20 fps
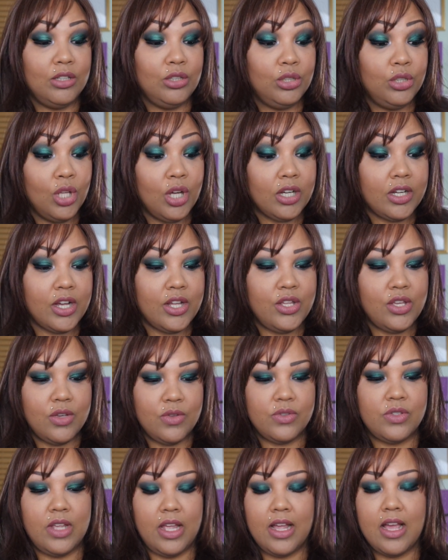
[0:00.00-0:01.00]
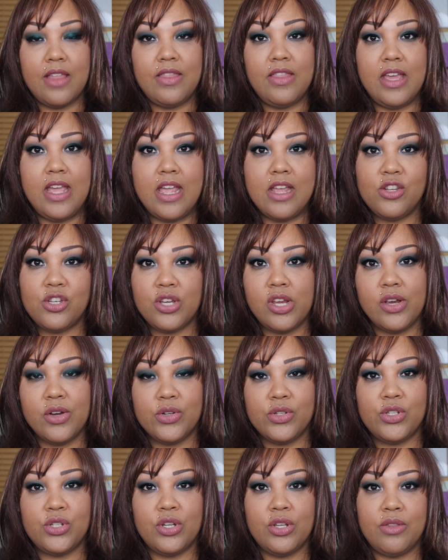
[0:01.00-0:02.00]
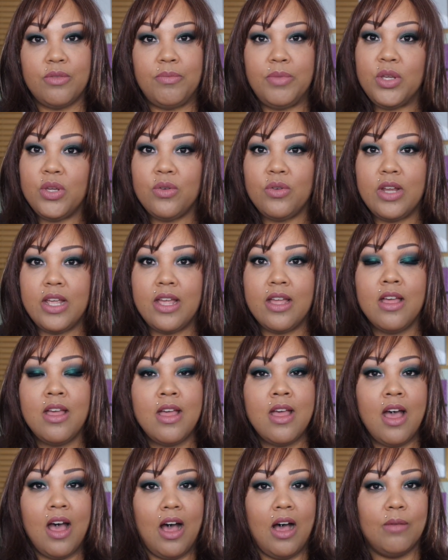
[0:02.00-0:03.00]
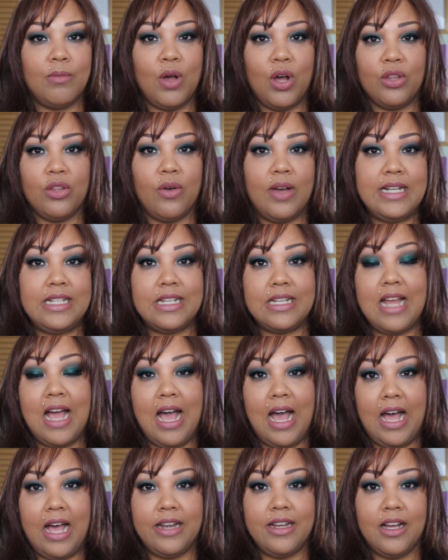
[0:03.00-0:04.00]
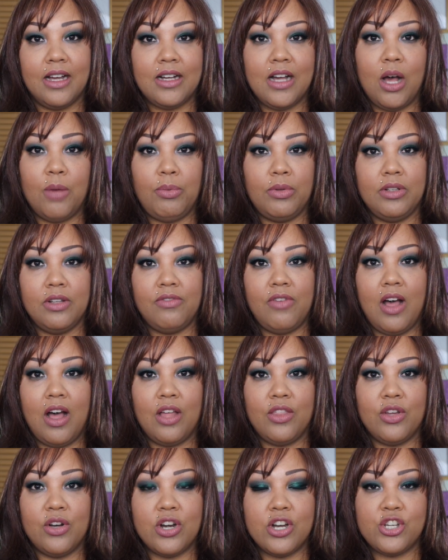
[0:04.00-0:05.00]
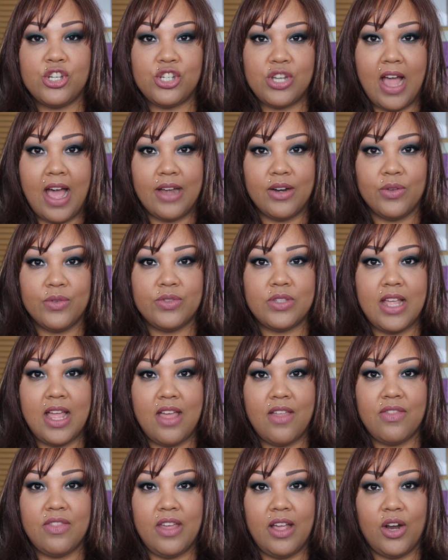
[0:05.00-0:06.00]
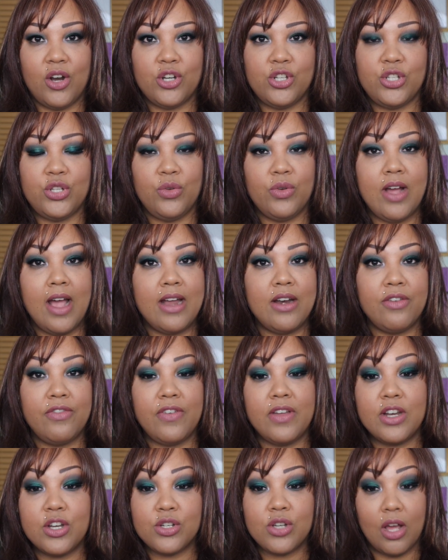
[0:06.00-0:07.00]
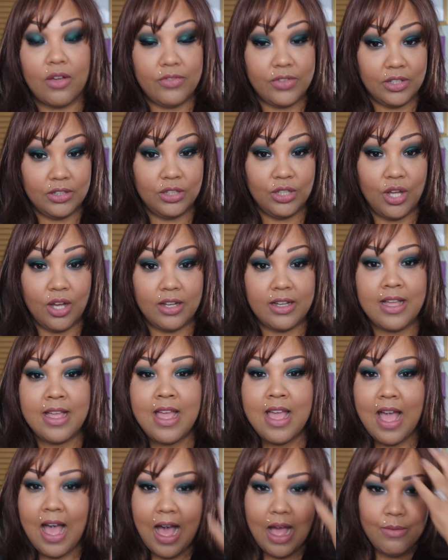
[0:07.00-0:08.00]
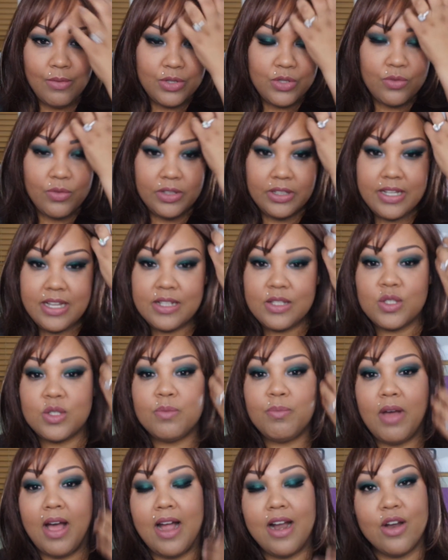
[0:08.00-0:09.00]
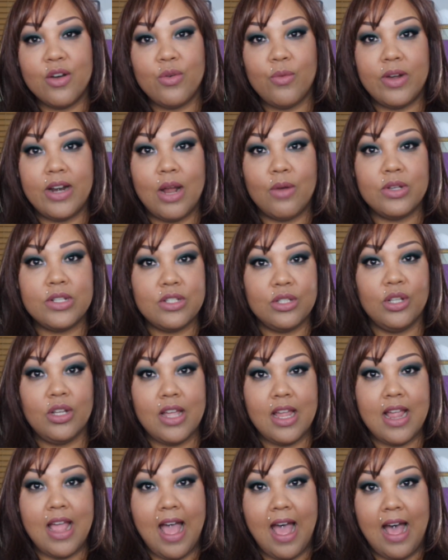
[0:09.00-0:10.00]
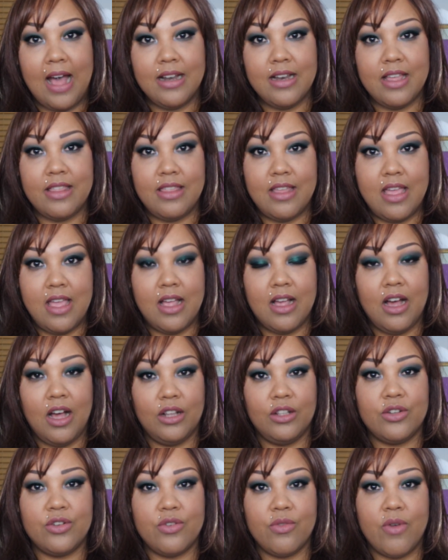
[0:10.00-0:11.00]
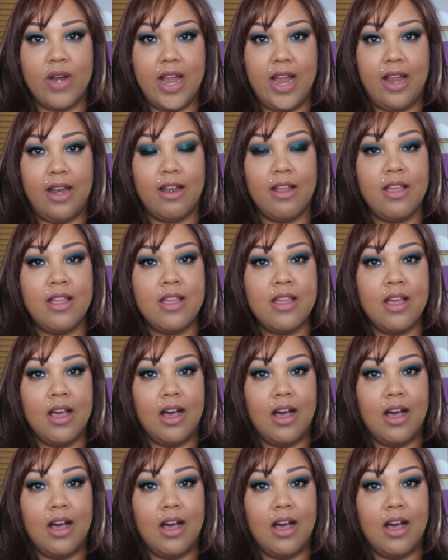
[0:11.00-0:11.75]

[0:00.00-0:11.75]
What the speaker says: look using the Cheers to the Beauty, although I did add a couple of other shadows in there to kind of finish off the look. I was really inspired when I was looking at the Colored Raine